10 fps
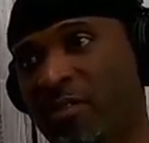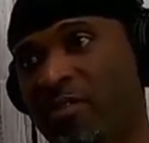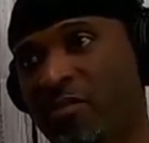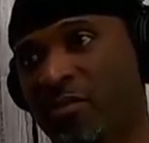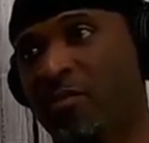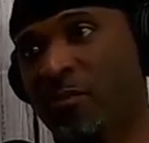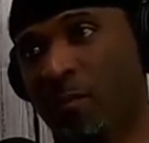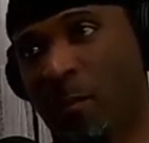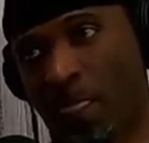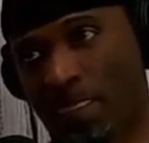Is, that's true
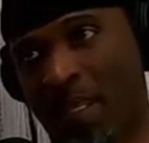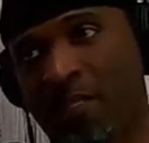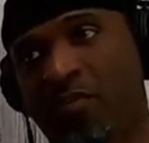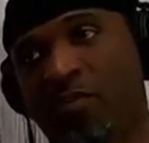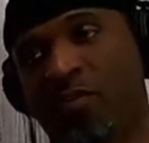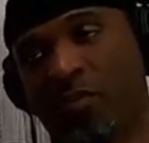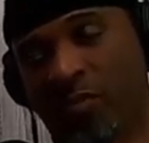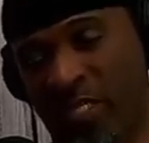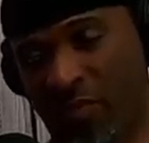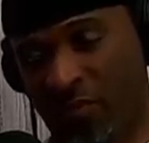character. Right that's
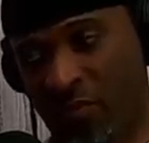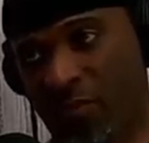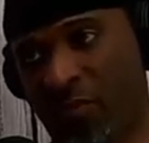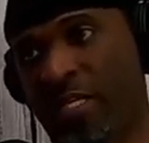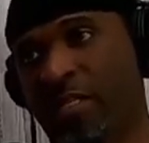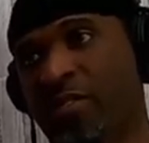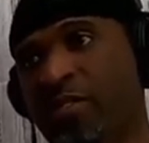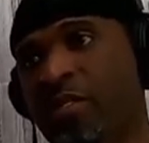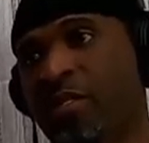true. That's it true is. character.